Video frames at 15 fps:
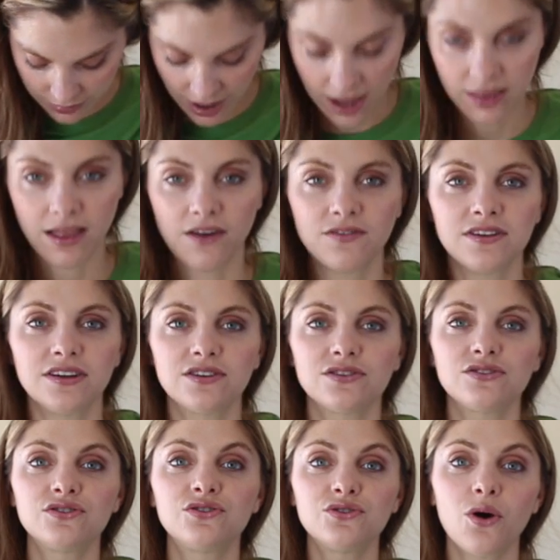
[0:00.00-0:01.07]
I loved it
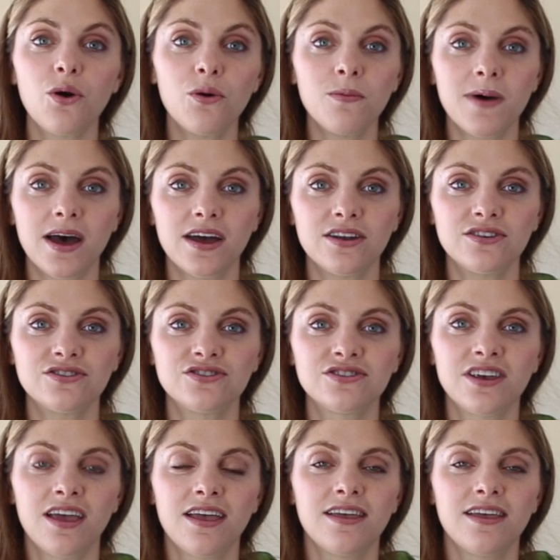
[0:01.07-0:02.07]
so much